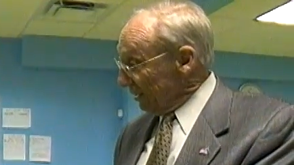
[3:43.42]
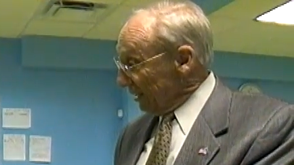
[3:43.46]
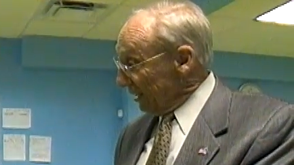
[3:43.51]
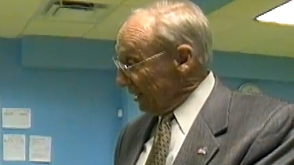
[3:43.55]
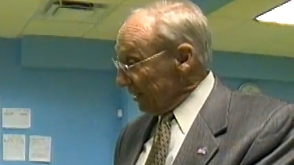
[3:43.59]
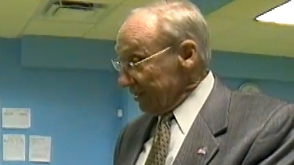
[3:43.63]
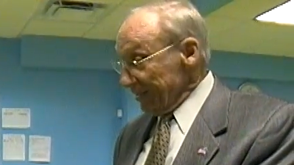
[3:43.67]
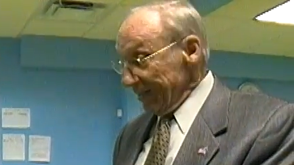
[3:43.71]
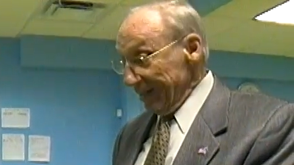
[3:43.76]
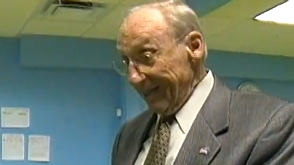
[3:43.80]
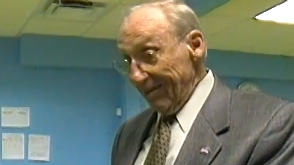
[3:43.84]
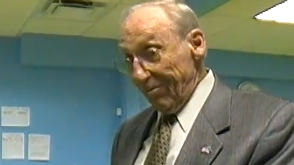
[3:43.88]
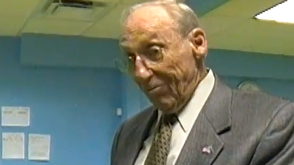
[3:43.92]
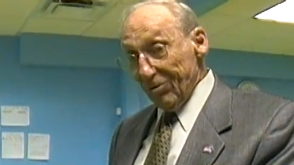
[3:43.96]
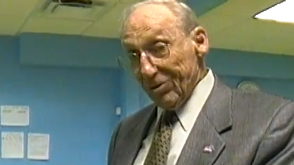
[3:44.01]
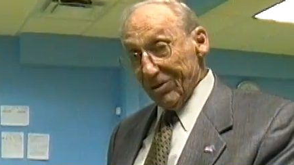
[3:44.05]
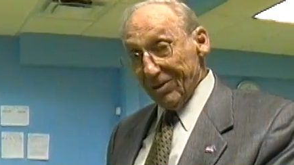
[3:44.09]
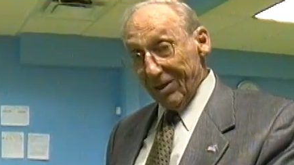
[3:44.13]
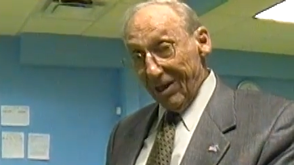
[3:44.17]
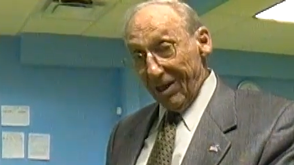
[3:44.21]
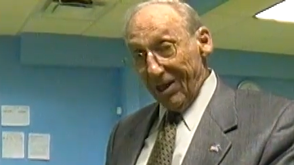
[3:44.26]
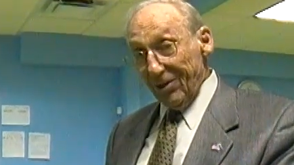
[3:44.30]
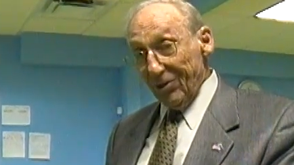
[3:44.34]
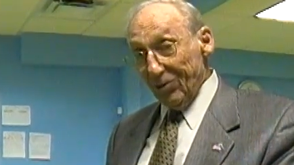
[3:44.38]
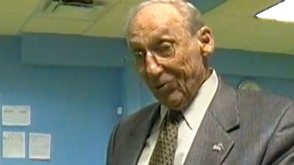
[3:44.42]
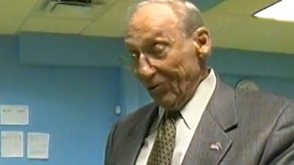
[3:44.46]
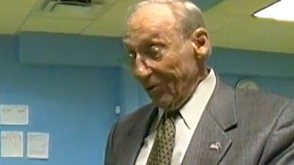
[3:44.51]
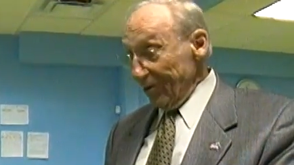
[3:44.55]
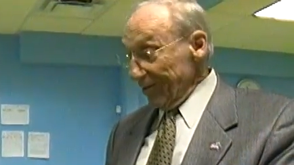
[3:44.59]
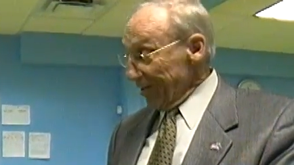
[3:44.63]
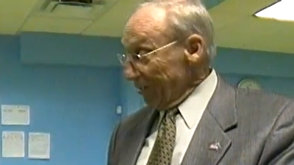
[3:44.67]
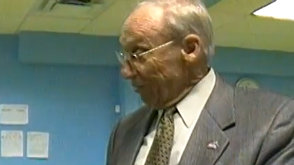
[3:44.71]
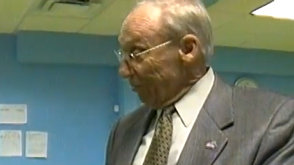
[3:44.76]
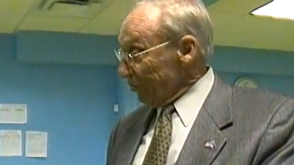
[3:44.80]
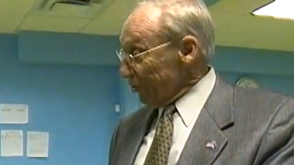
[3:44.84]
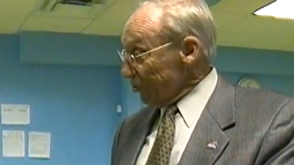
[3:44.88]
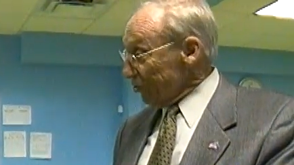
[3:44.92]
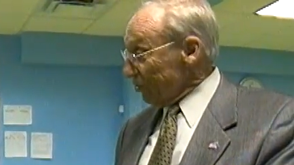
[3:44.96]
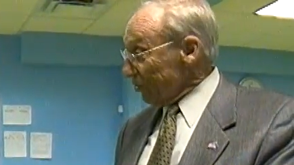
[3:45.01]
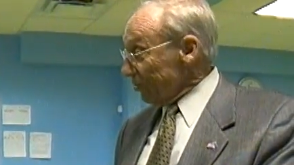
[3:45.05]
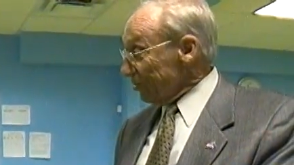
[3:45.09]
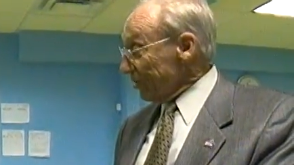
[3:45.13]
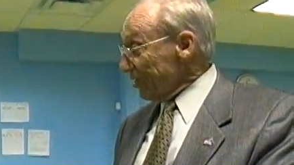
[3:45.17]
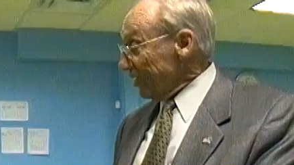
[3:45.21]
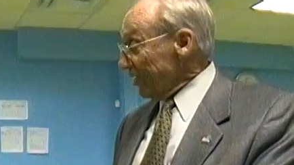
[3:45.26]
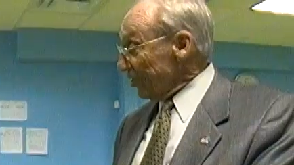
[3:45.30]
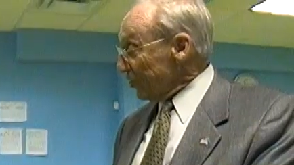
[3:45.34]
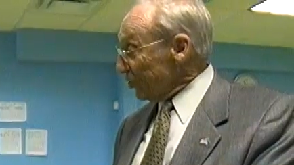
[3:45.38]
I said, I thought I was
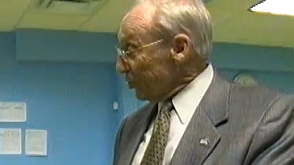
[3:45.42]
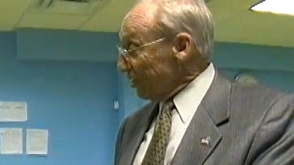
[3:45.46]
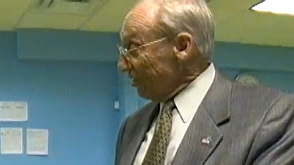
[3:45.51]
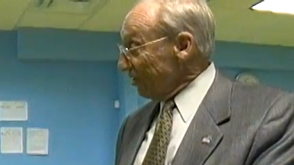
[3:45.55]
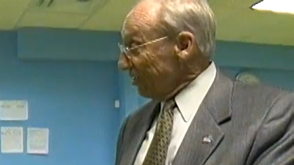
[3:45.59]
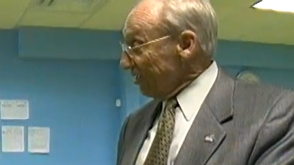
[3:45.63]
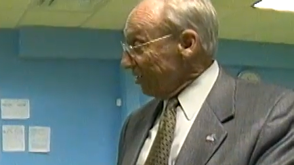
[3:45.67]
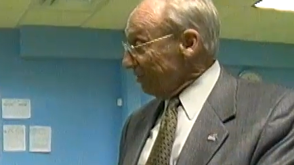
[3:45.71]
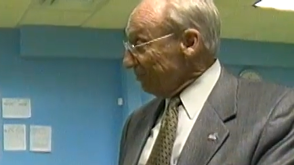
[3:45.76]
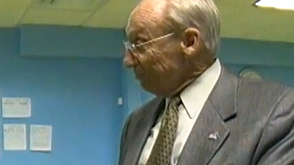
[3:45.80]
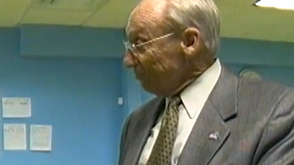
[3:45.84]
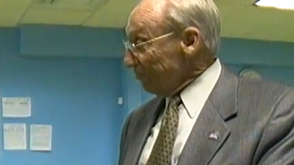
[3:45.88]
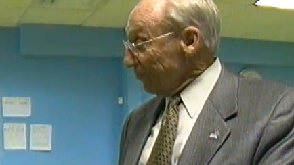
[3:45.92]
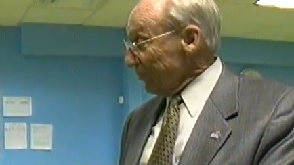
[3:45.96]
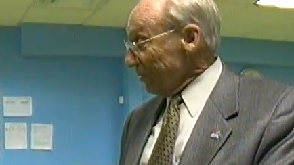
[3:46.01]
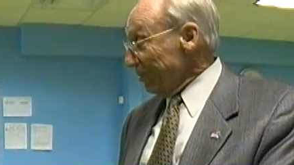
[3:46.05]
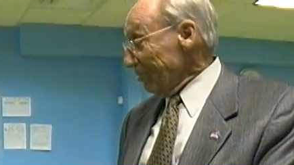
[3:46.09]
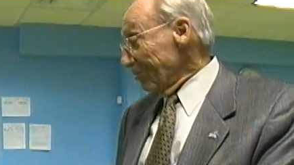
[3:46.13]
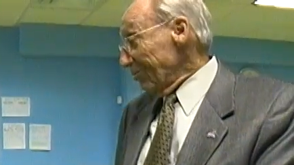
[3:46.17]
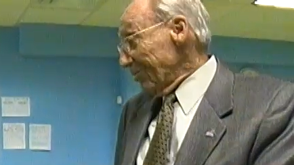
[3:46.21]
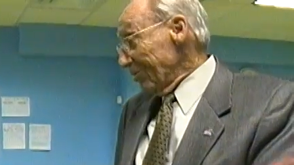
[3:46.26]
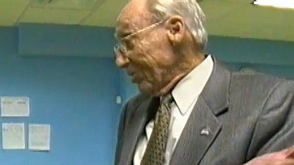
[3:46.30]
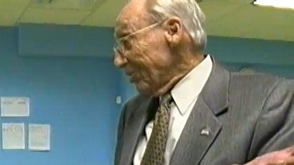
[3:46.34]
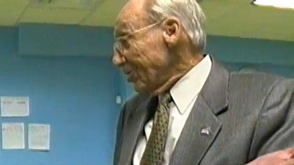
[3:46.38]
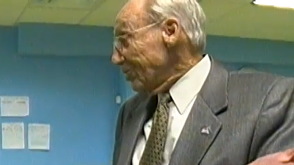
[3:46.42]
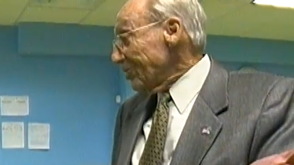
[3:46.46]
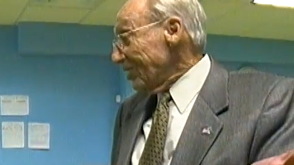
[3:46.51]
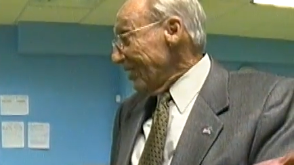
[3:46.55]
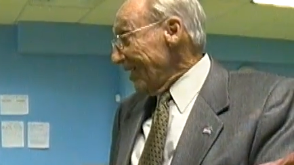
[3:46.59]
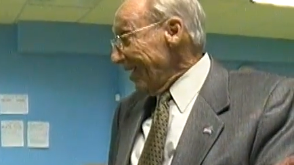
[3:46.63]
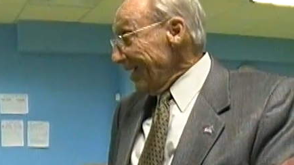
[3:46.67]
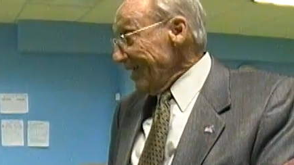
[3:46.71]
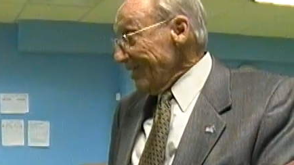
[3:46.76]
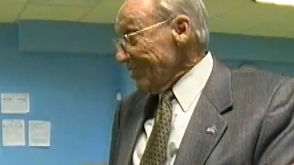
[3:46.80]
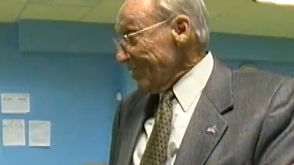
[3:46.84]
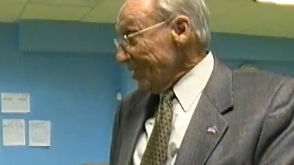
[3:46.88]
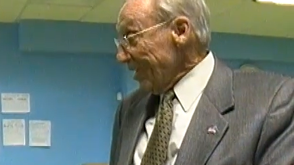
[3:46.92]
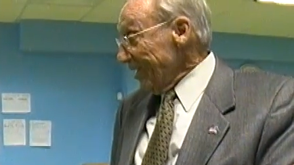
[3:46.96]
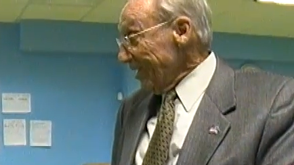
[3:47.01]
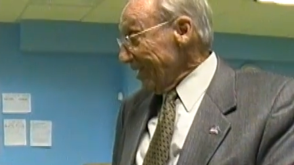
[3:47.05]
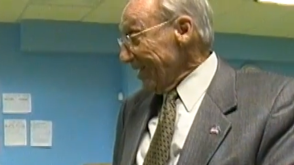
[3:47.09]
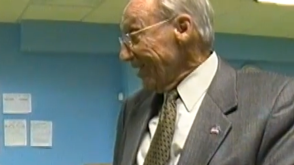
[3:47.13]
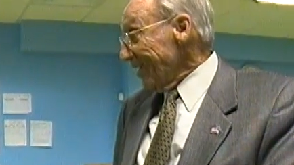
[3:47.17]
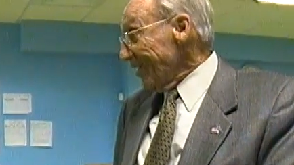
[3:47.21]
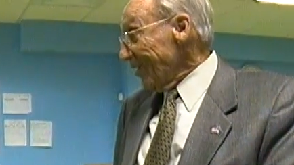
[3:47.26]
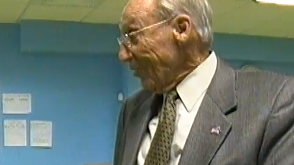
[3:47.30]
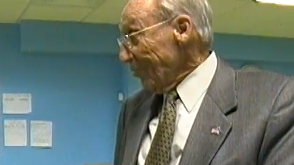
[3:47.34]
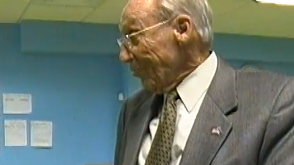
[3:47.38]
teaching a class. I
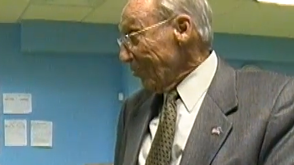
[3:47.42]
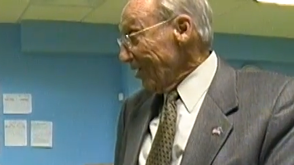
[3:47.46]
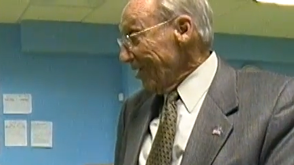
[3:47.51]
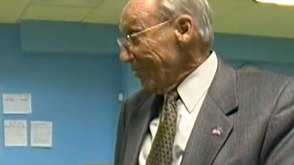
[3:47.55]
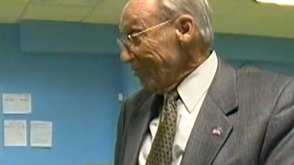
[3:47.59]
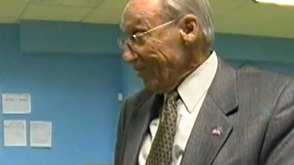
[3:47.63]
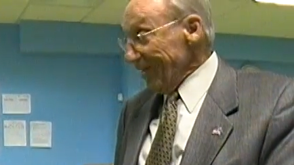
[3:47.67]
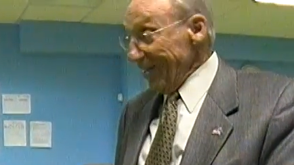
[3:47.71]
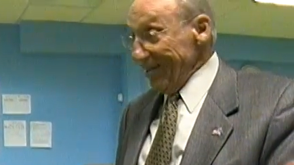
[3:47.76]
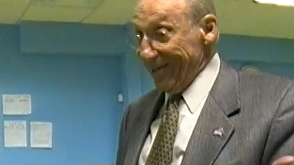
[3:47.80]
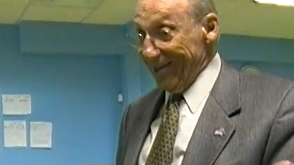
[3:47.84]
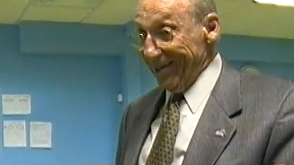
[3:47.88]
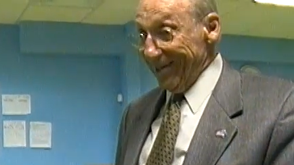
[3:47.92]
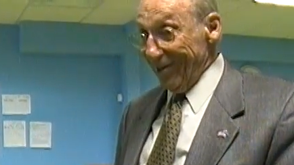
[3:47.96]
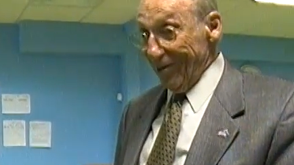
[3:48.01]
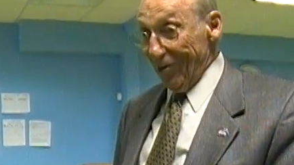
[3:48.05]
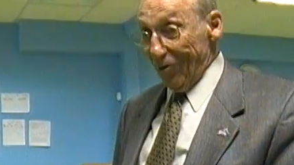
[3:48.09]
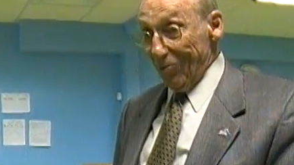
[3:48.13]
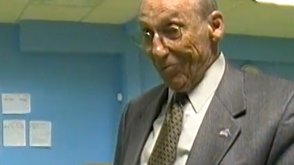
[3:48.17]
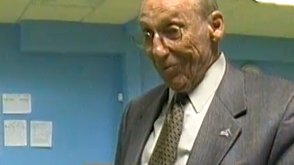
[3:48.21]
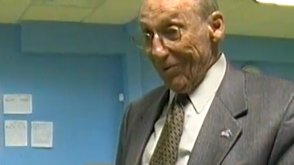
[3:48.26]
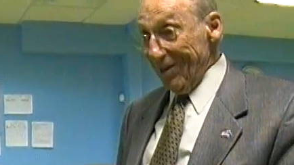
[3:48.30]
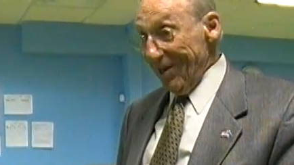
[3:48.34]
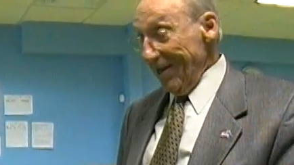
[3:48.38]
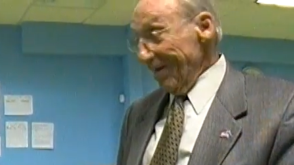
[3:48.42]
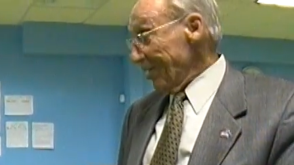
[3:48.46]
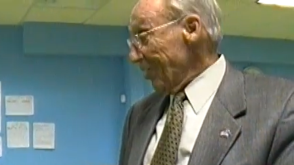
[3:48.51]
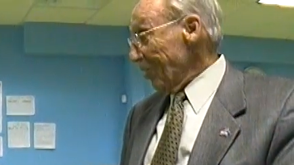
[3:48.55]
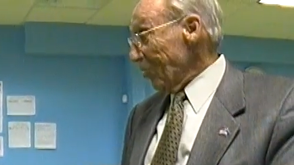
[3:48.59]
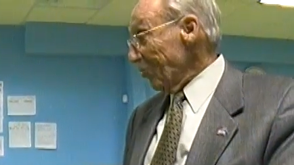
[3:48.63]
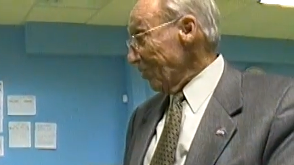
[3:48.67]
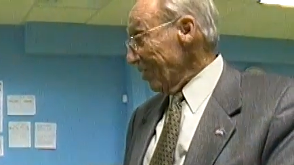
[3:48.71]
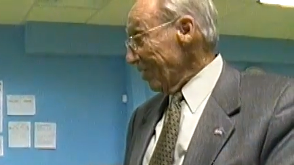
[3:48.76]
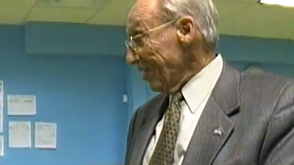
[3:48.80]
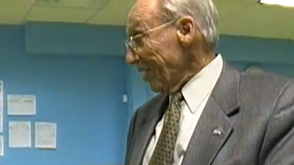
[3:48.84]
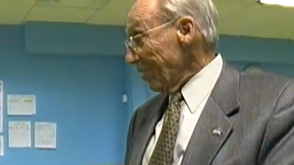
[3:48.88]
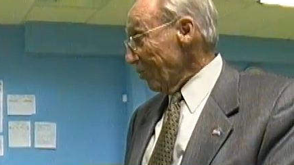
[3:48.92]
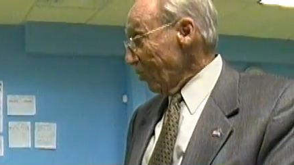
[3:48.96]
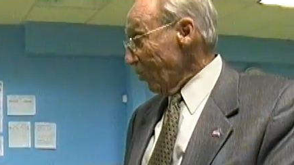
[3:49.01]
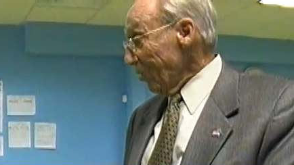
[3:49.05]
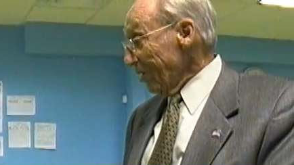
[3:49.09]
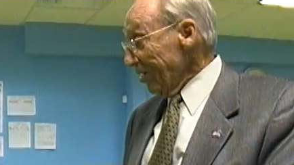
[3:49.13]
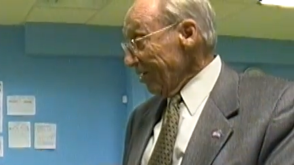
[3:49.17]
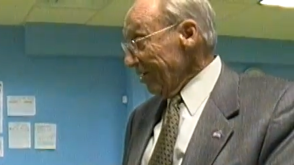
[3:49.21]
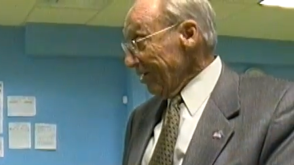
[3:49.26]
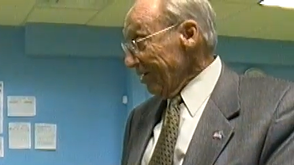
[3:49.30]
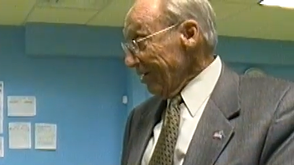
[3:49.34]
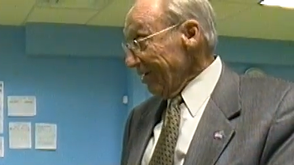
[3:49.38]
didn't know them. They didn't know me. I didn't know where they
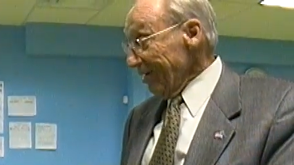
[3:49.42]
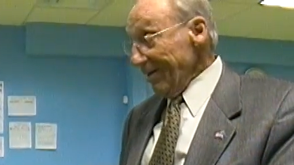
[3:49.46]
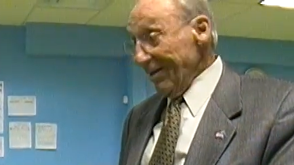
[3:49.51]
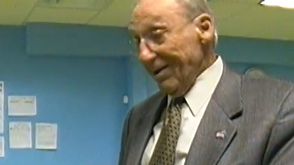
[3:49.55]
were.